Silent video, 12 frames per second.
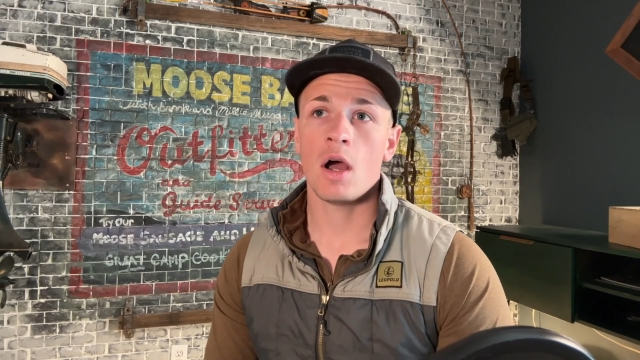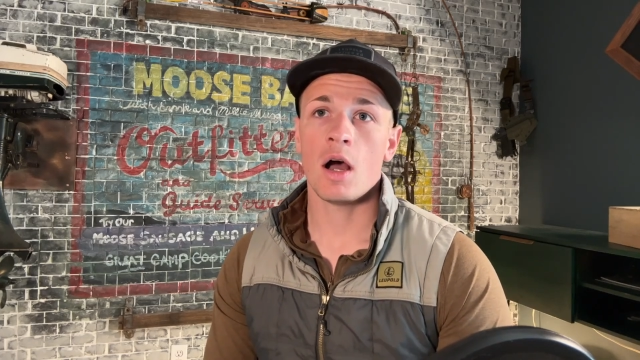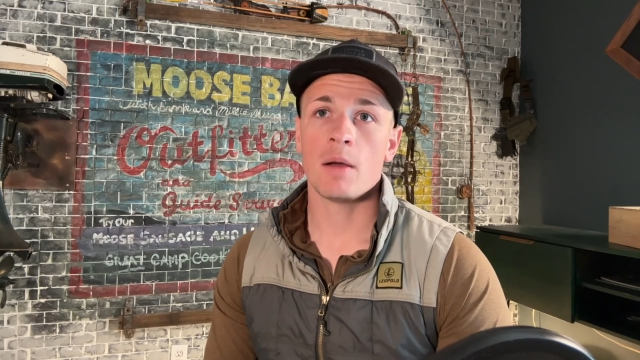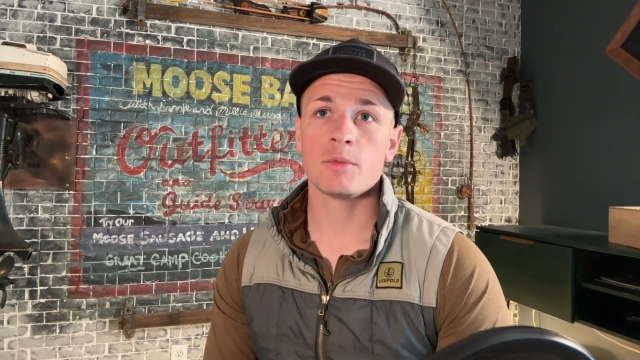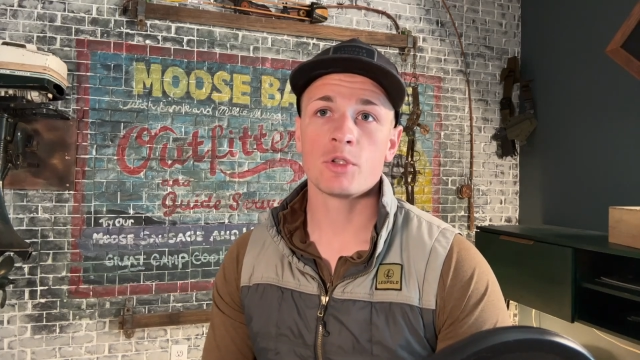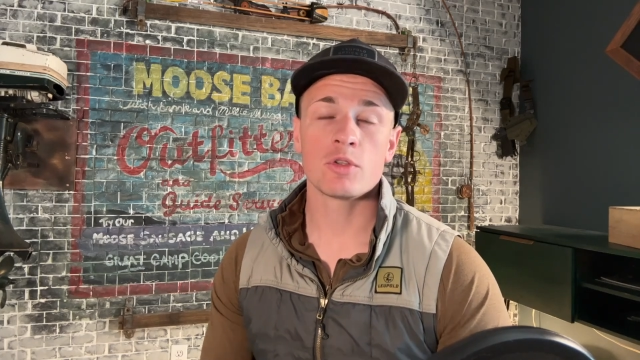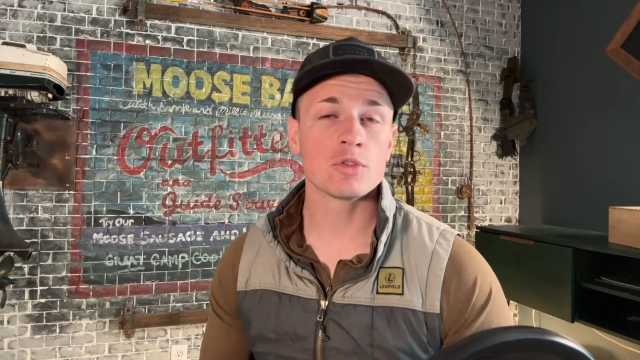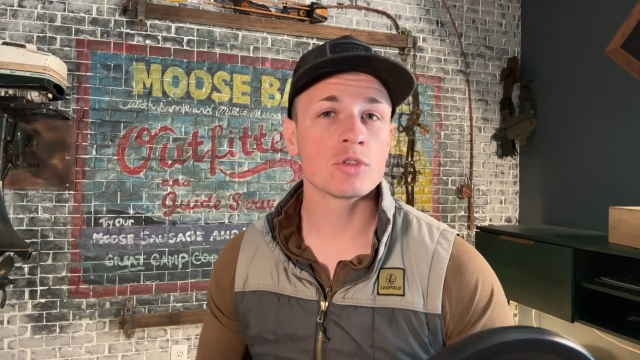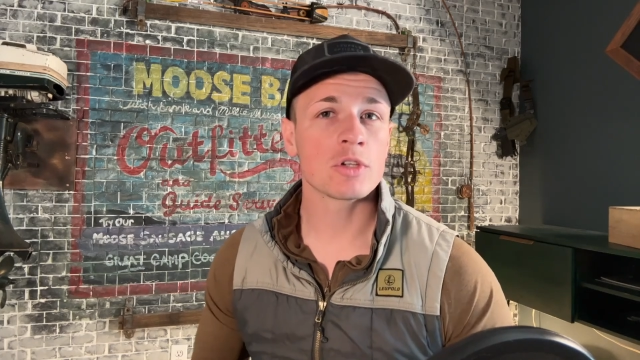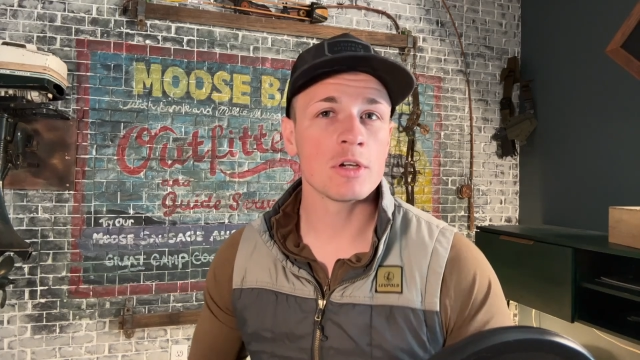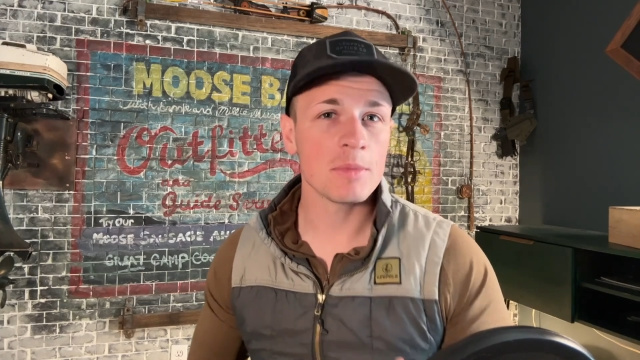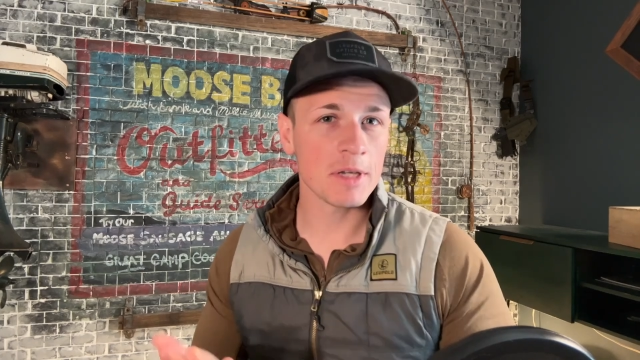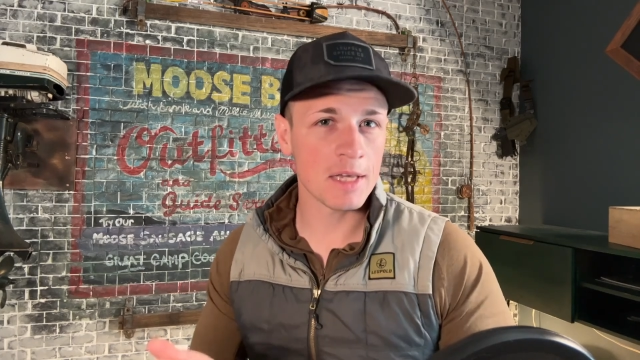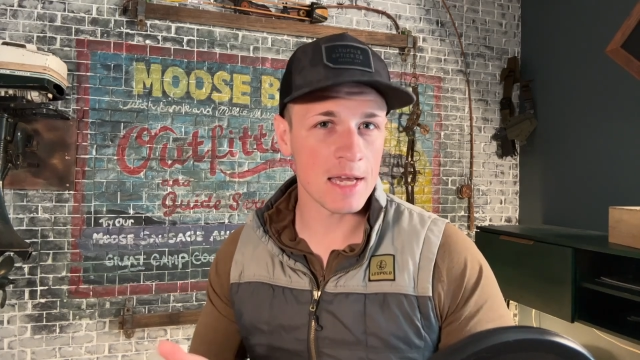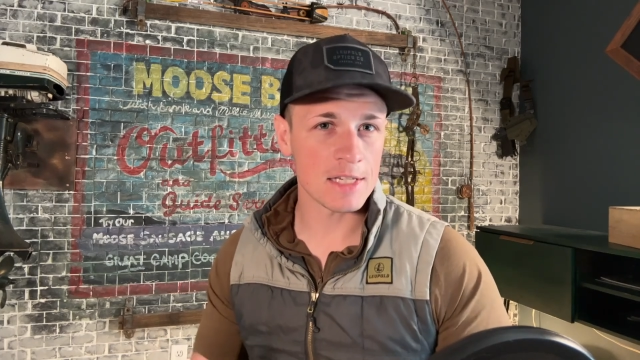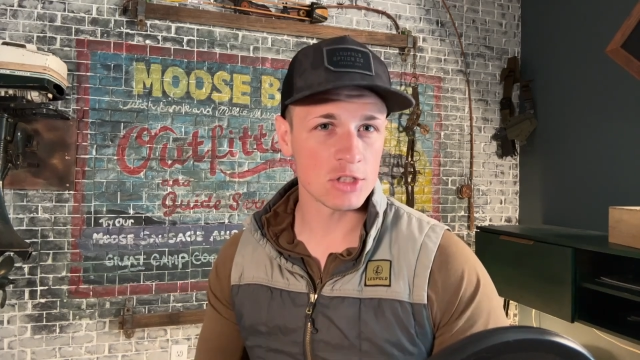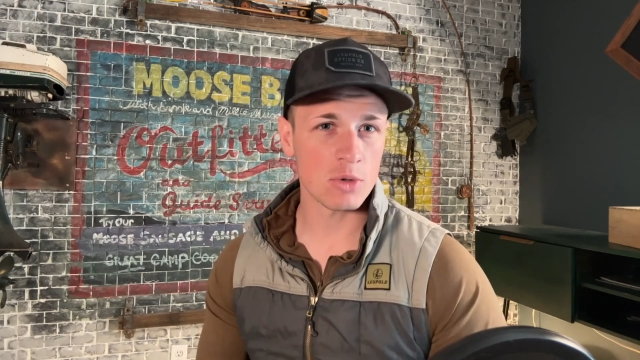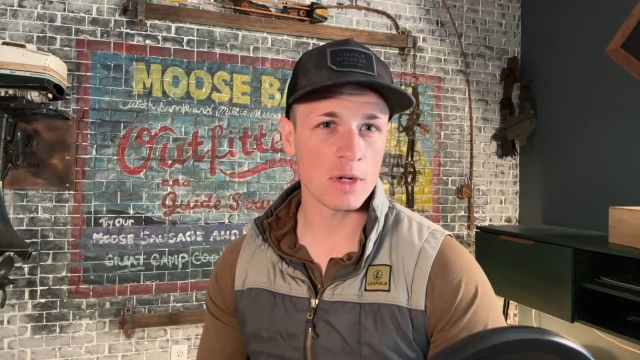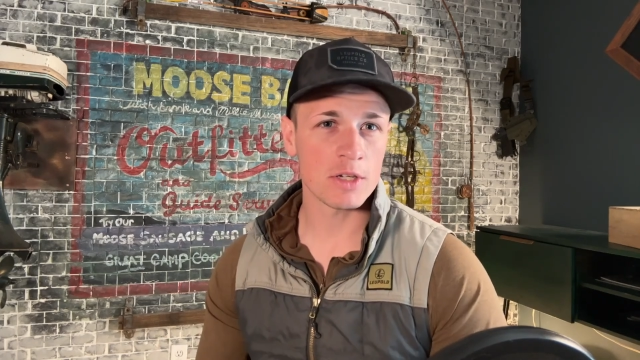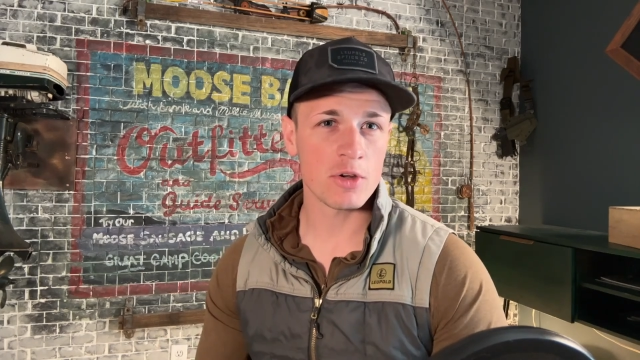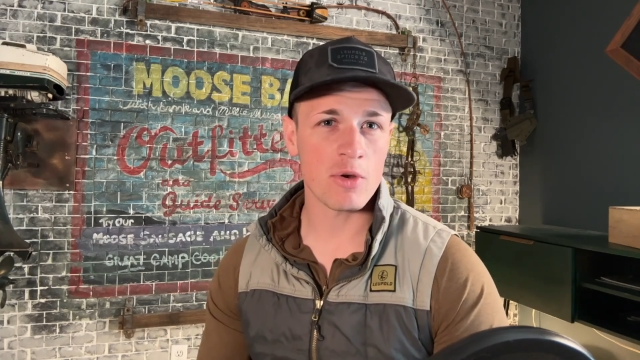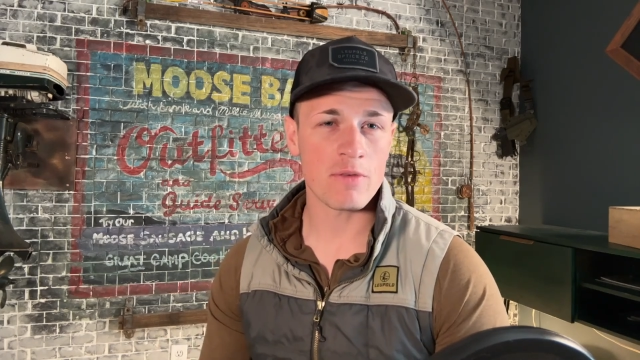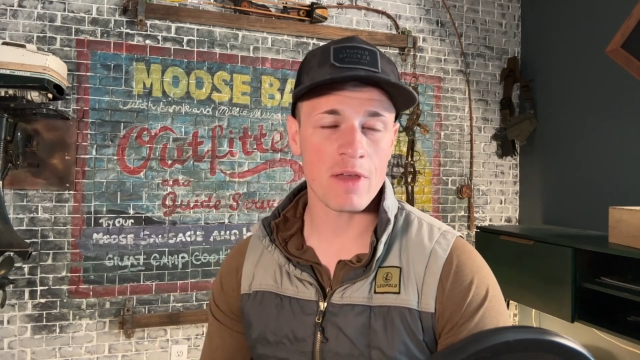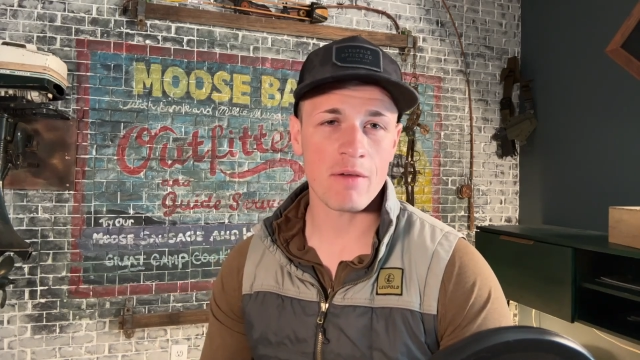So there's going to be a
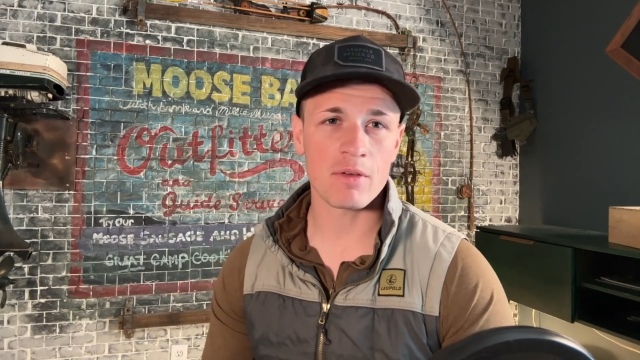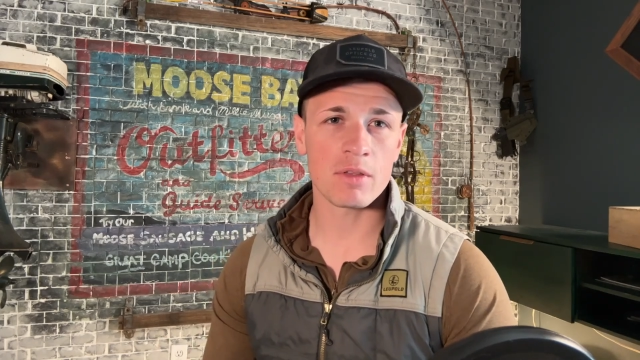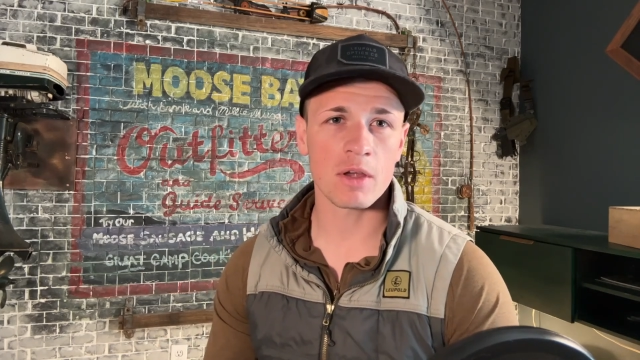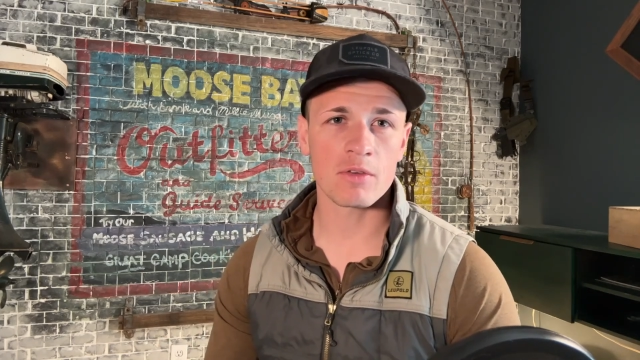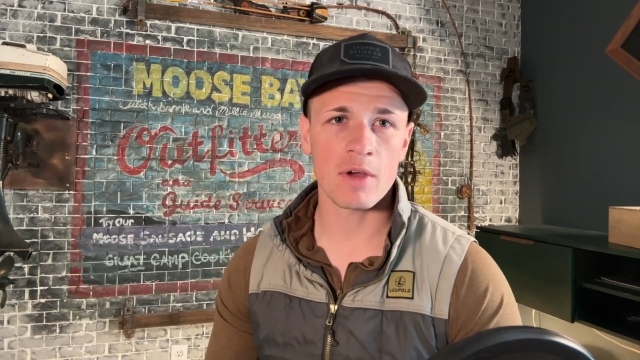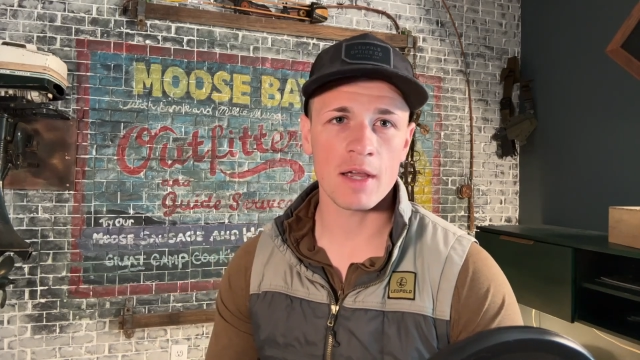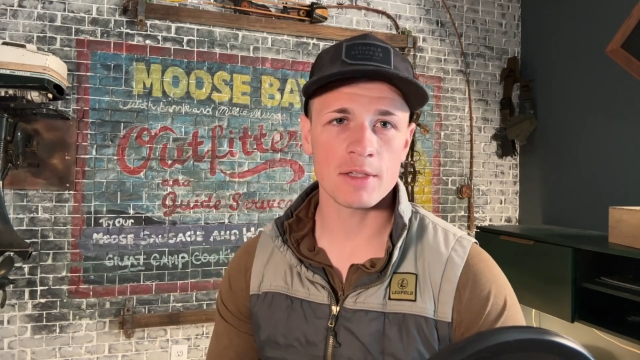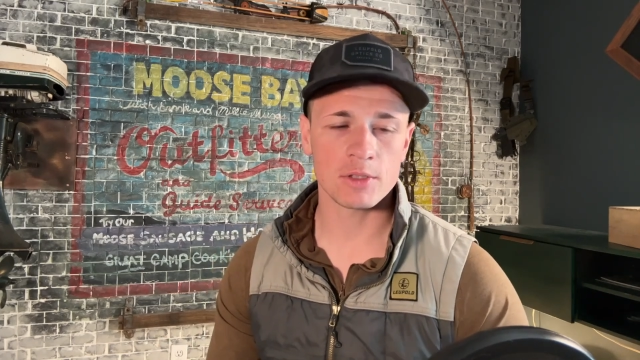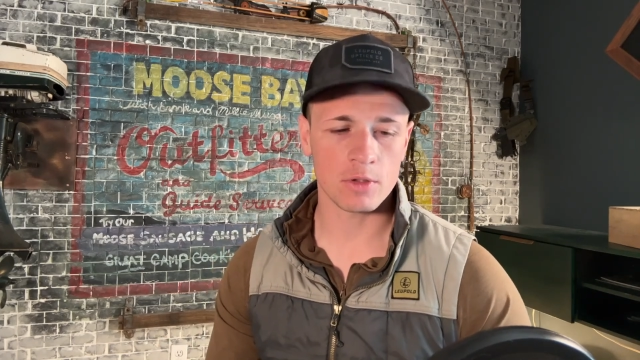catch-22 with everything, right?